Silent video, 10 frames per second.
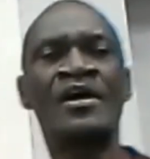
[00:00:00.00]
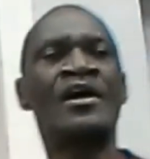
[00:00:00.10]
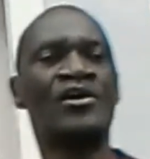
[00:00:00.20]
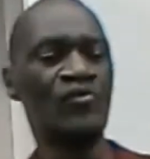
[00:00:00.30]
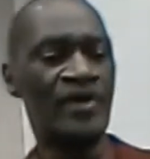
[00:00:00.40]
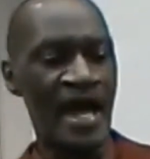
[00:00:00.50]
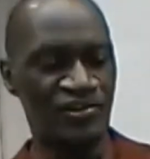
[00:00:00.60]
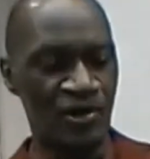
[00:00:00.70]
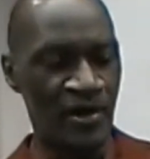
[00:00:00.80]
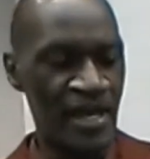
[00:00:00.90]
you got
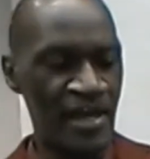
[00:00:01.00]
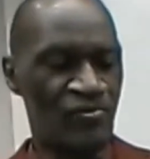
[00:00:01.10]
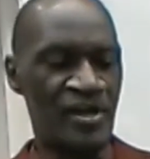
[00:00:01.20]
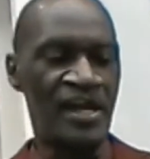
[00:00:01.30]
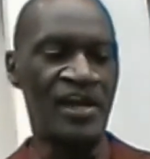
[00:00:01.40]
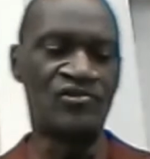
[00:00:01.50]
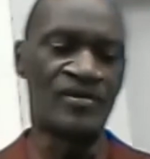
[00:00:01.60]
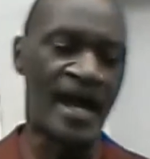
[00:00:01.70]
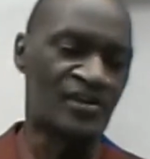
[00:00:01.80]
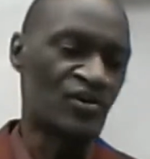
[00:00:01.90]
your e-grease, you
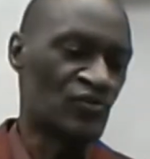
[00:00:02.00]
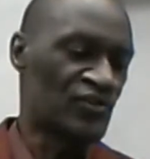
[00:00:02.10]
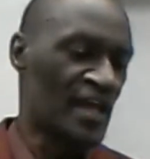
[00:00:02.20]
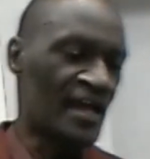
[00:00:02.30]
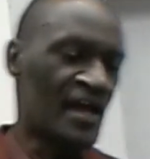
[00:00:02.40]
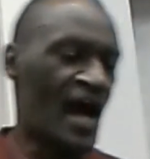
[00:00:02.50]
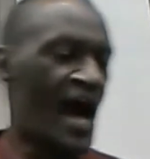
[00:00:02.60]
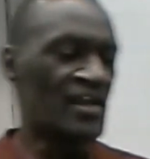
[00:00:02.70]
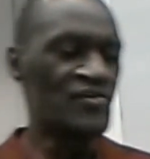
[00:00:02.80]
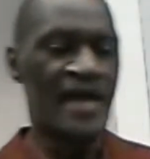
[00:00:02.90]
got your slick
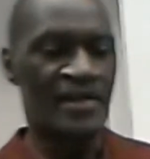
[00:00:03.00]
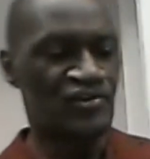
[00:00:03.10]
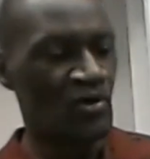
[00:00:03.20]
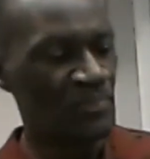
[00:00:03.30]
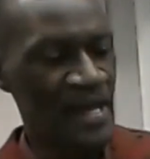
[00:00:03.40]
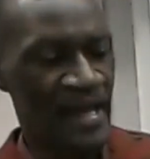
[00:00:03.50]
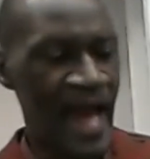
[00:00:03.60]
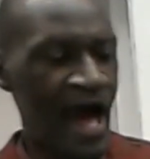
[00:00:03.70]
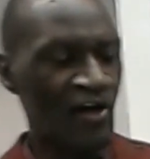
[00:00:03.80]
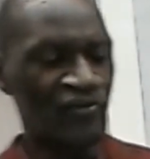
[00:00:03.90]
car, you got your big
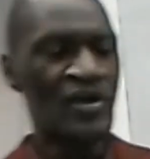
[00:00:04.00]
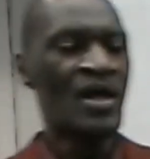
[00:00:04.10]
house,